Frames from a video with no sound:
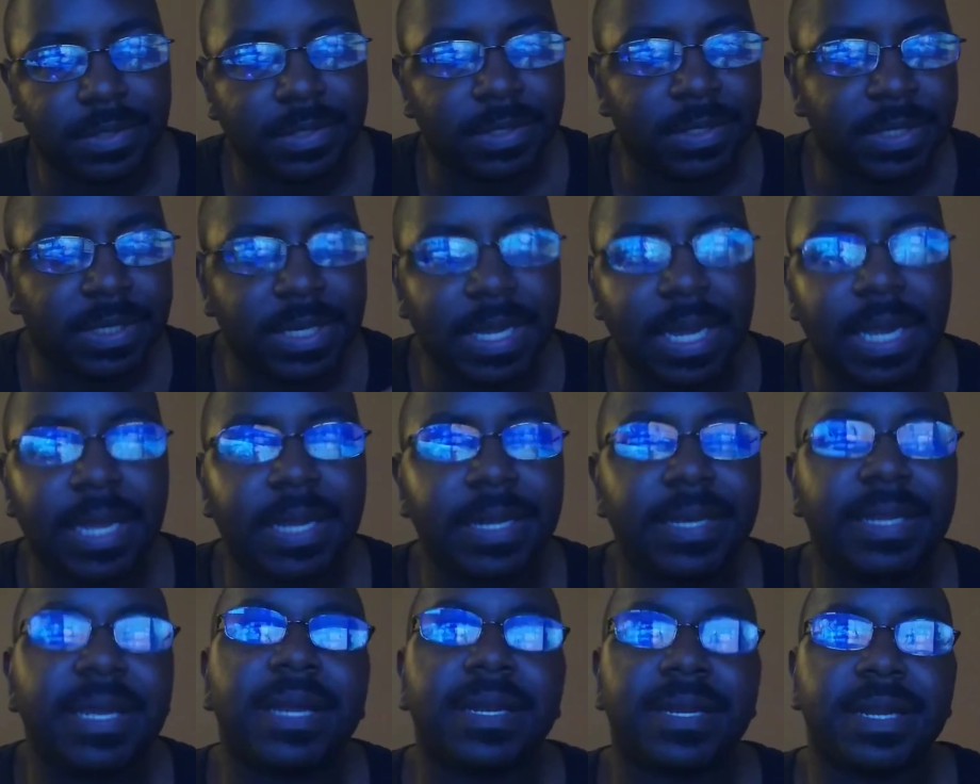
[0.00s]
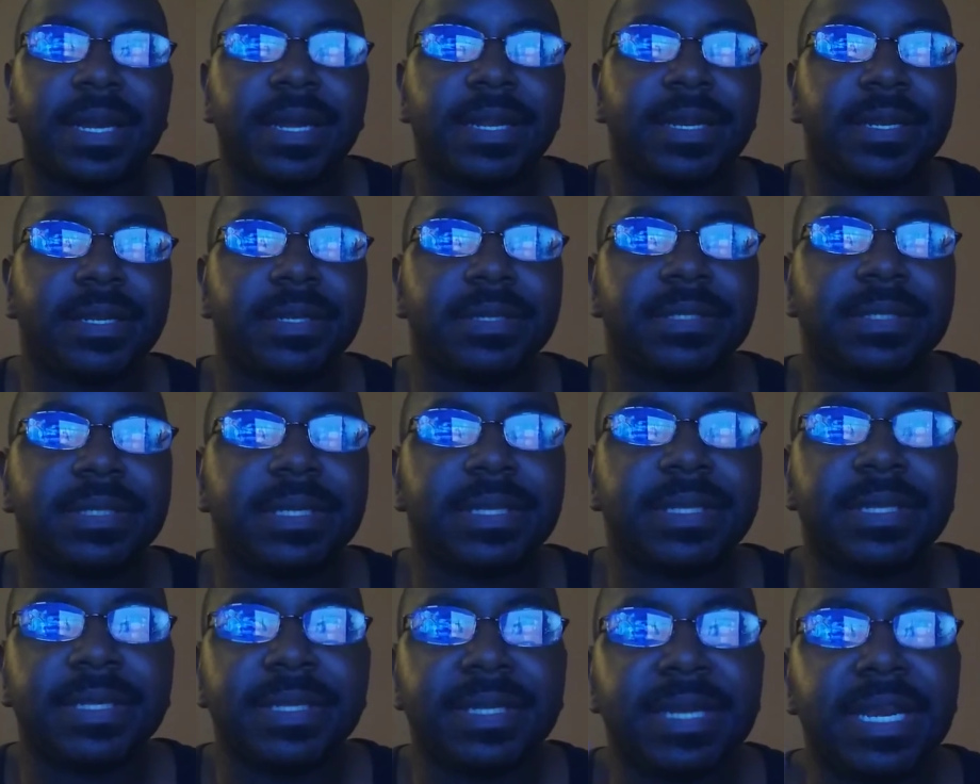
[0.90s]
9 years.
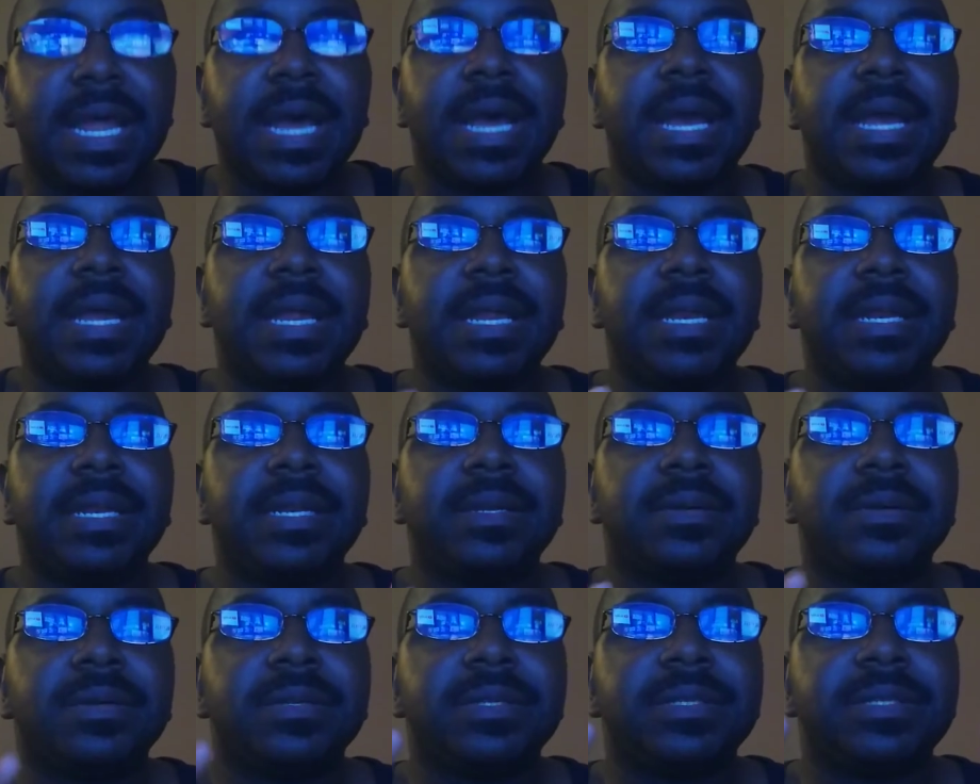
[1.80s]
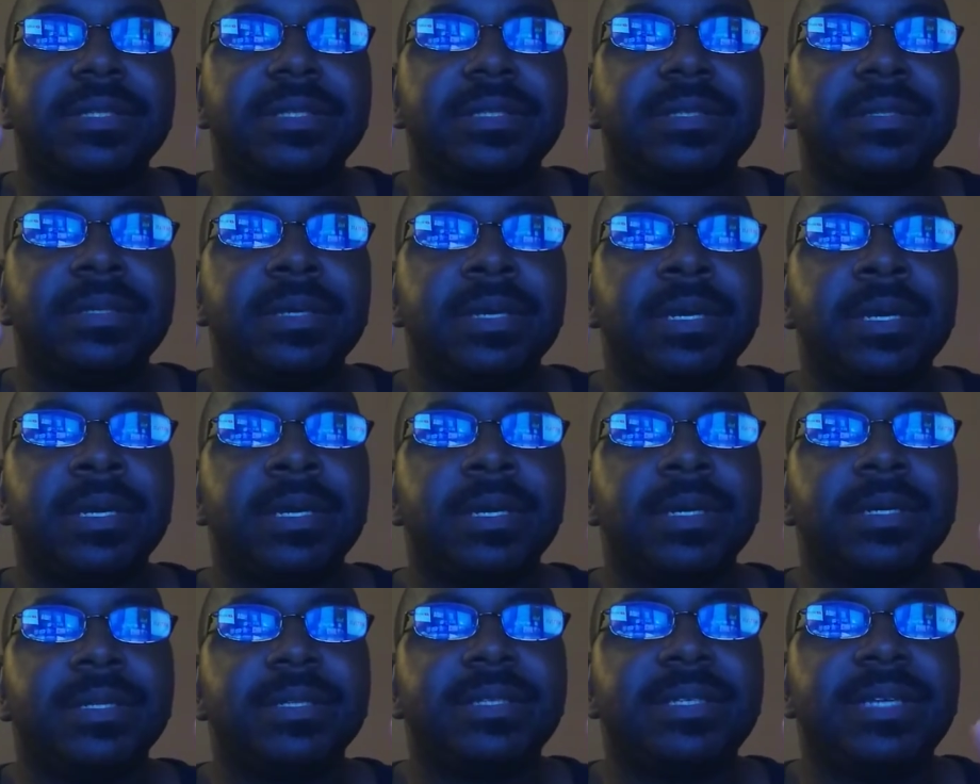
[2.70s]
In the 9 or
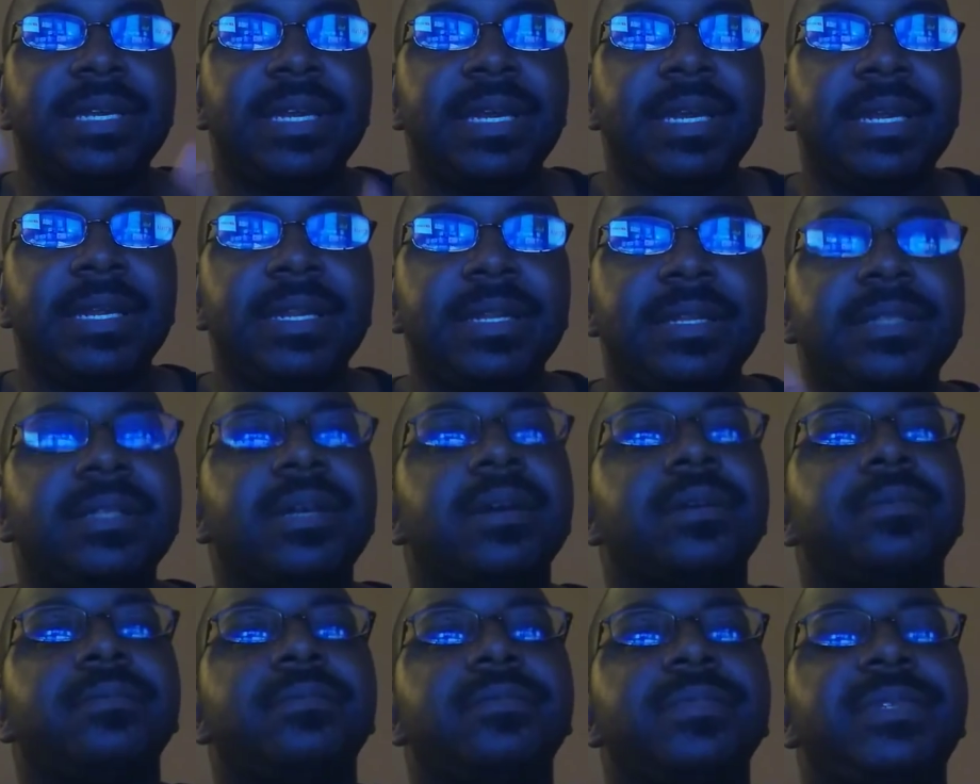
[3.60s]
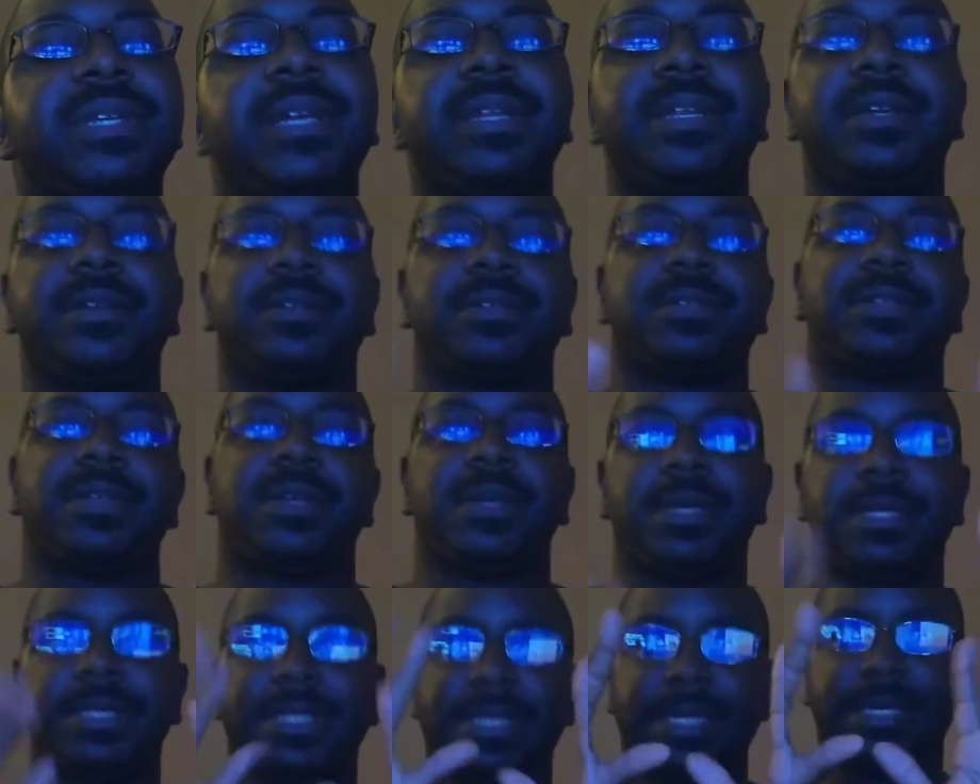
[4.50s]
10, no, 10 years,
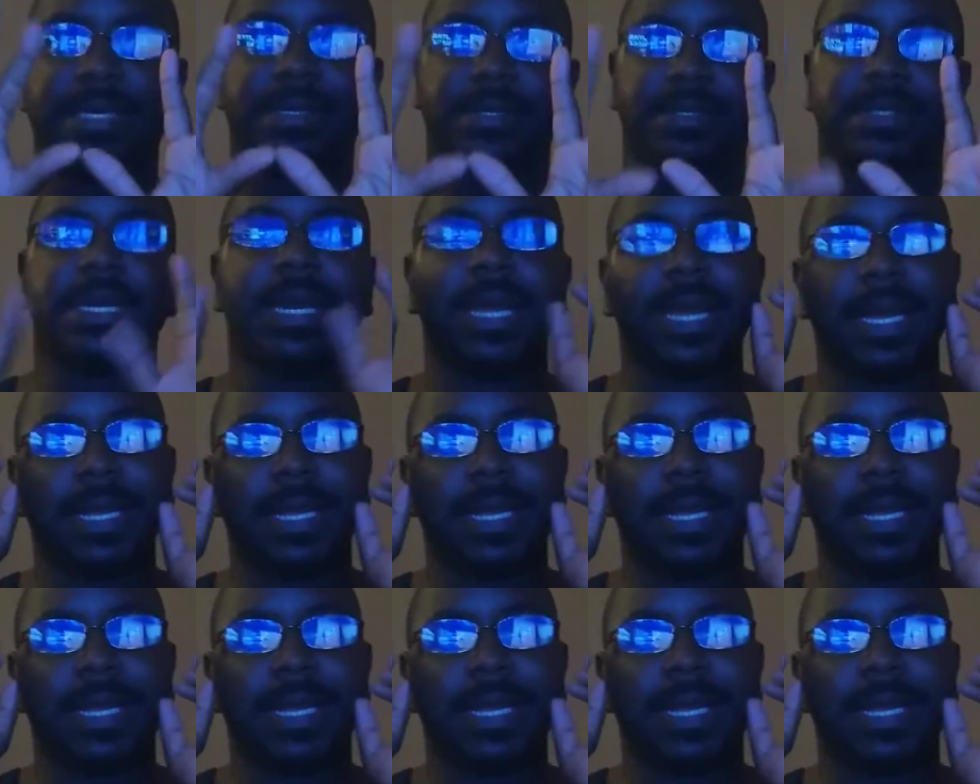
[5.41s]
10 years.